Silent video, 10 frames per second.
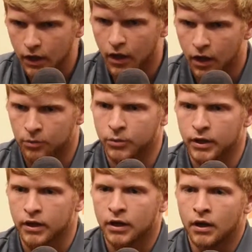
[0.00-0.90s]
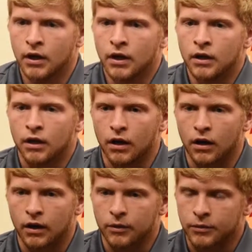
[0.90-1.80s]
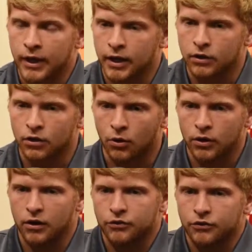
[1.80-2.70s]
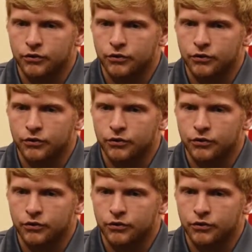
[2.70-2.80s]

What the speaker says: Yeah, going off